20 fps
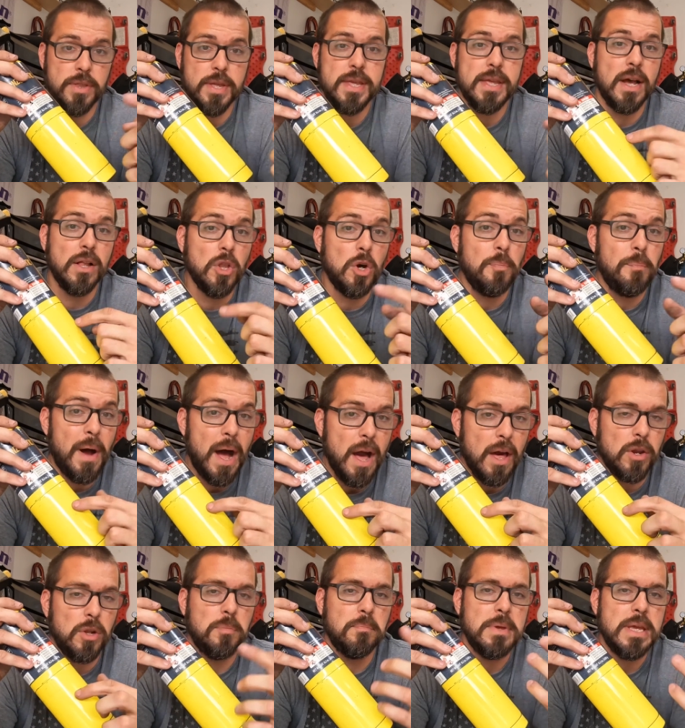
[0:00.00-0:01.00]
The yellow
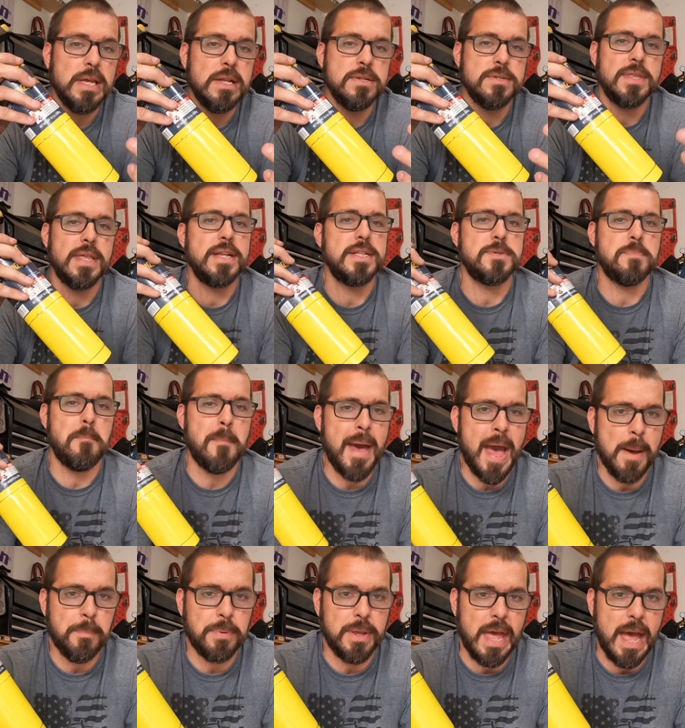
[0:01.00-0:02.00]
bottle means that it's
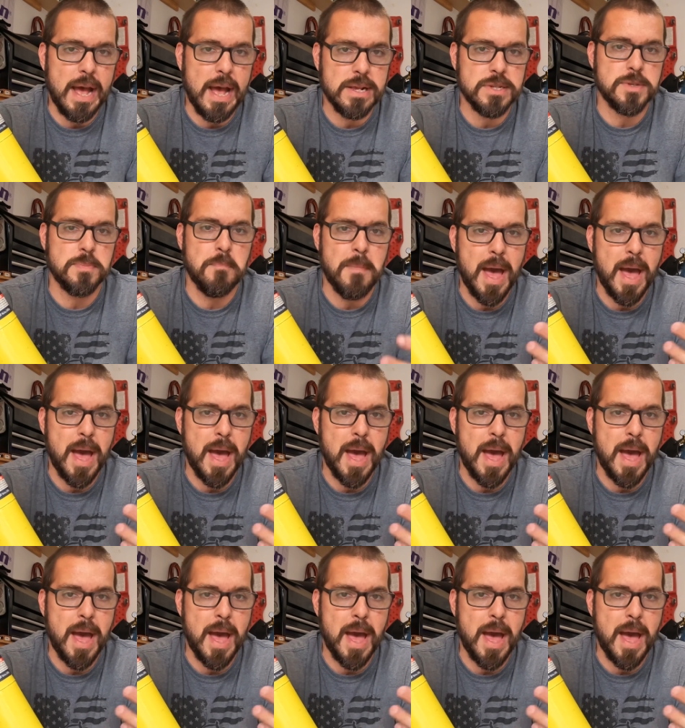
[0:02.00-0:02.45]
map gas.